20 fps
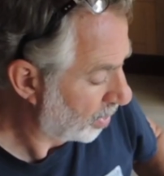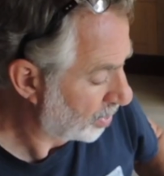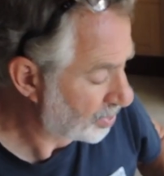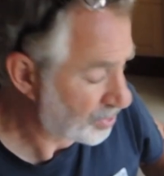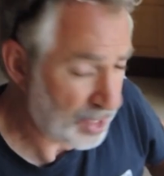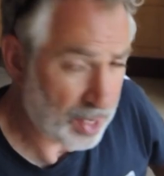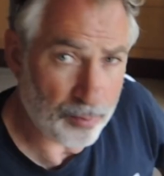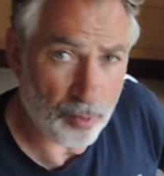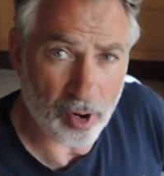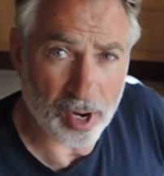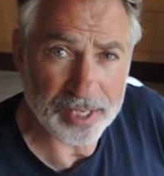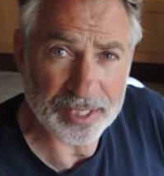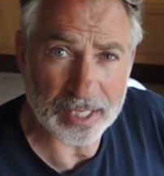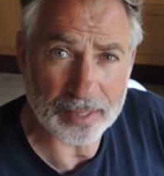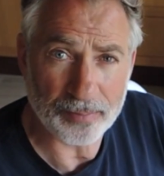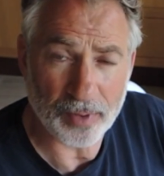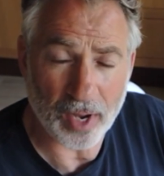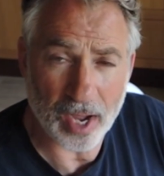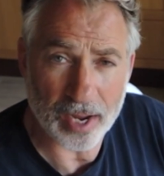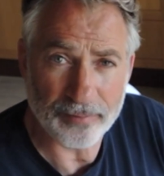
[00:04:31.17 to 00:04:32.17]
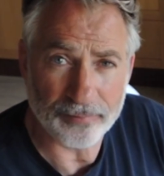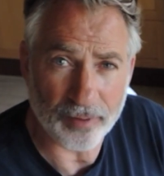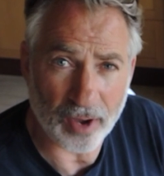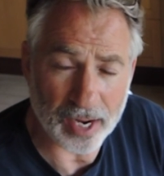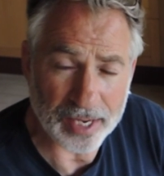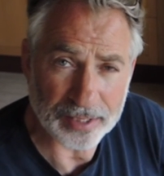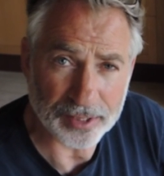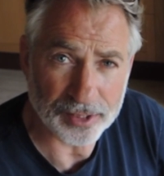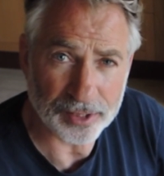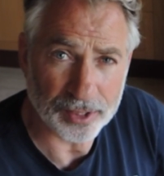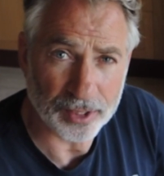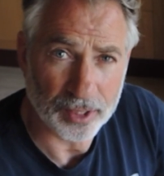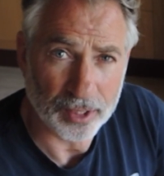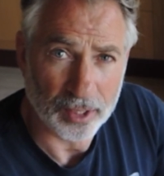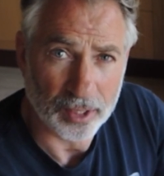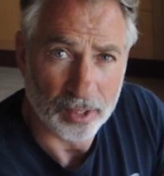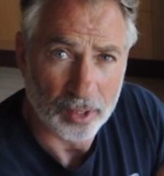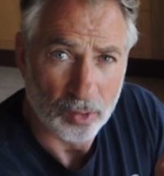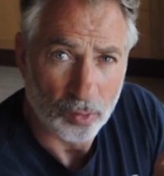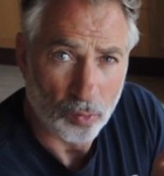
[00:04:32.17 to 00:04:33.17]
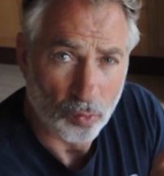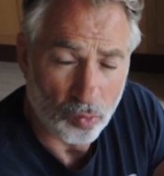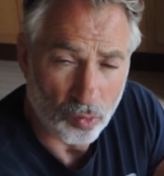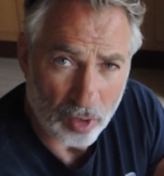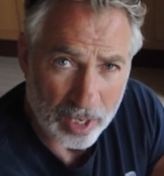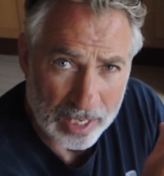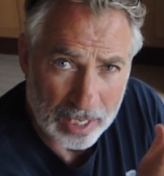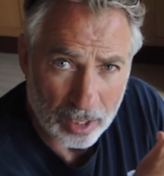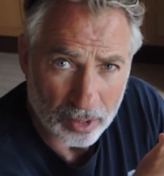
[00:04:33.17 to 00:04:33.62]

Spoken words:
Summarizing my advice, really